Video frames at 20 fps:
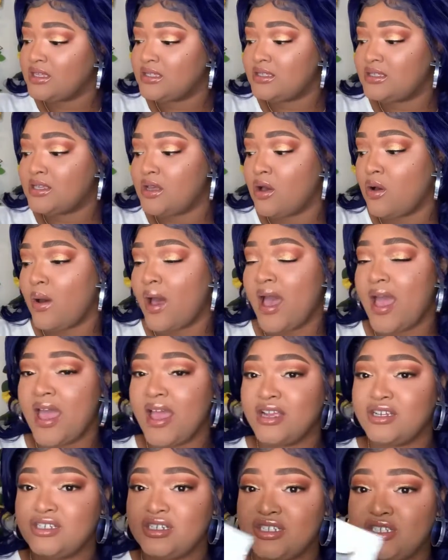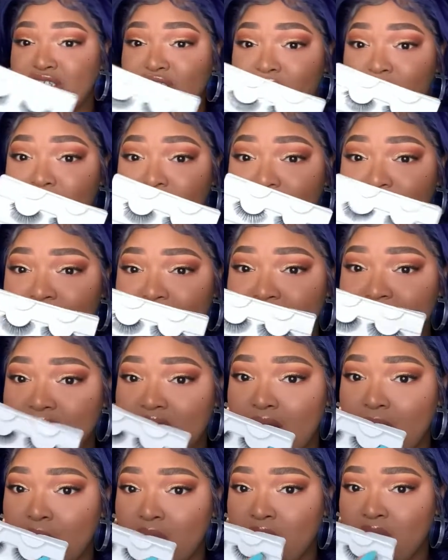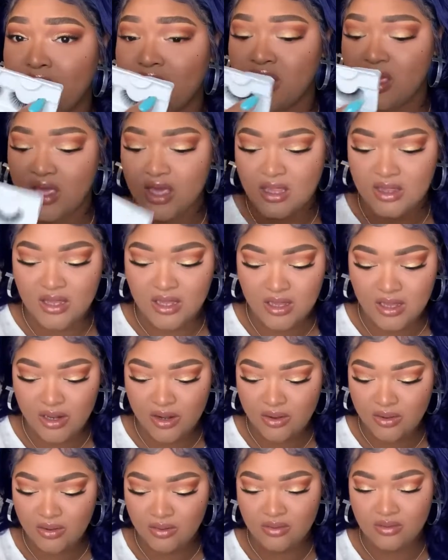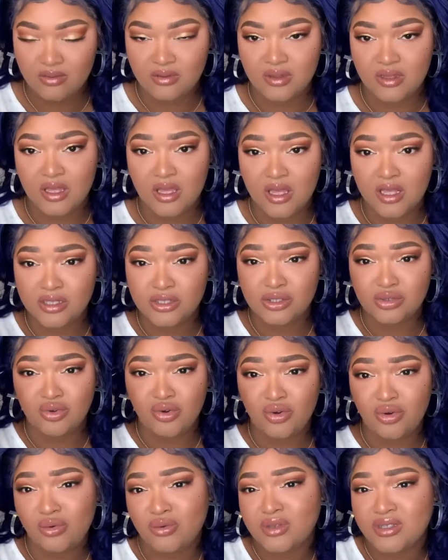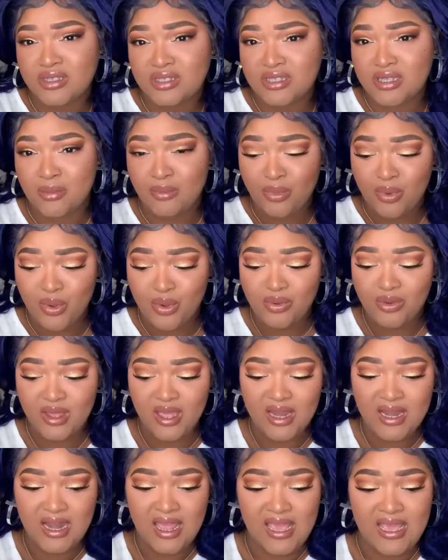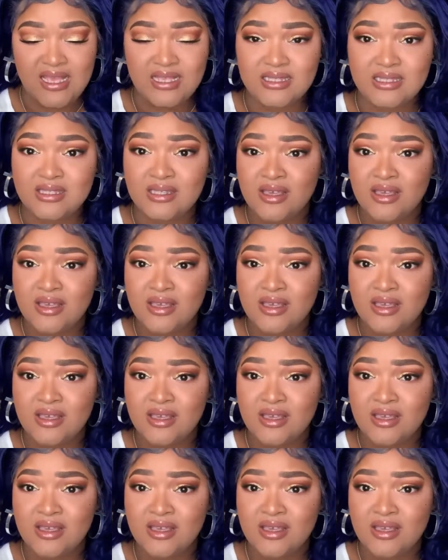So I actually chose the top one. The little tool was simple and nice.